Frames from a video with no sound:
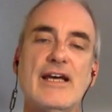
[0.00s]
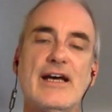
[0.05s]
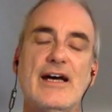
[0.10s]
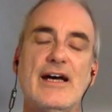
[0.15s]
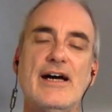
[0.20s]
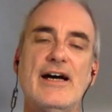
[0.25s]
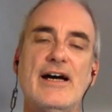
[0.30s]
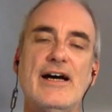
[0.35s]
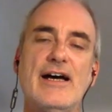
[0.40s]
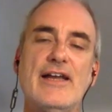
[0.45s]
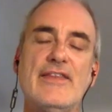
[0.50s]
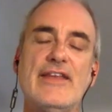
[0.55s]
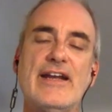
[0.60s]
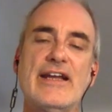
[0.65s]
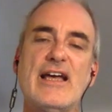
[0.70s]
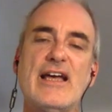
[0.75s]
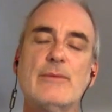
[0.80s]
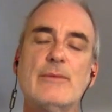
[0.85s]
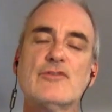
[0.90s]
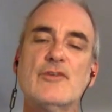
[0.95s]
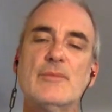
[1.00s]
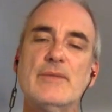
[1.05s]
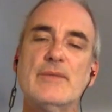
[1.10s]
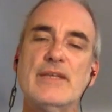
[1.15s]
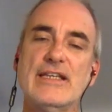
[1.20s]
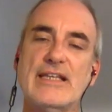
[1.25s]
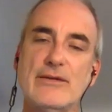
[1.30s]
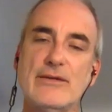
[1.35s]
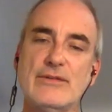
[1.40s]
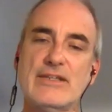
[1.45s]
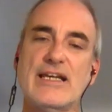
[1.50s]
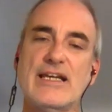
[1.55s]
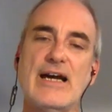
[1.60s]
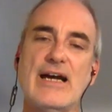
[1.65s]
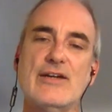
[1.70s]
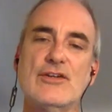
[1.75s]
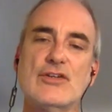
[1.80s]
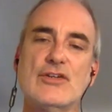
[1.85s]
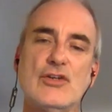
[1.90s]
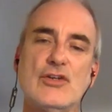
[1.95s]
that it comes from these
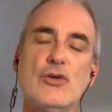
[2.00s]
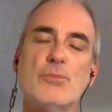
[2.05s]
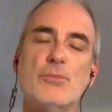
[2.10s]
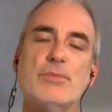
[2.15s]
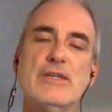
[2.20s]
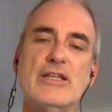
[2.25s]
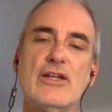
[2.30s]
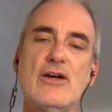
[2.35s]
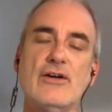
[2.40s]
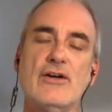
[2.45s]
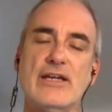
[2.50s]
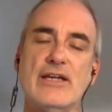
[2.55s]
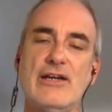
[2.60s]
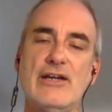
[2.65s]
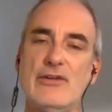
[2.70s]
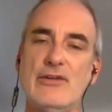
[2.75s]
outsiders who don't belong here,